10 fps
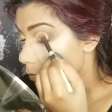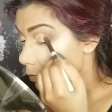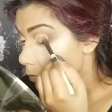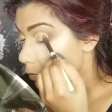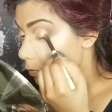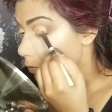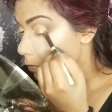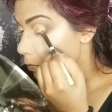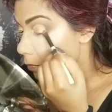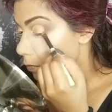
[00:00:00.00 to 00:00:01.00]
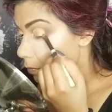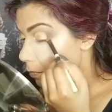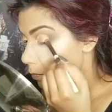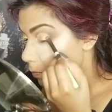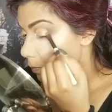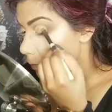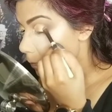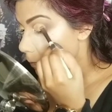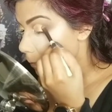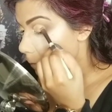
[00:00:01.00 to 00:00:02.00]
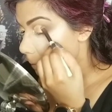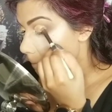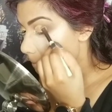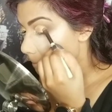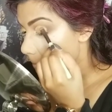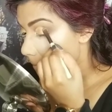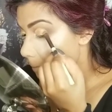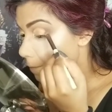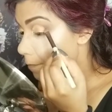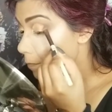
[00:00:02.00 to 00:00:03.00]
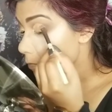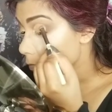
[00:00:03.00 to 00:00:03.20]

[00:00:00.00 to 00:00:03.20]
and we're going to focus this on the outer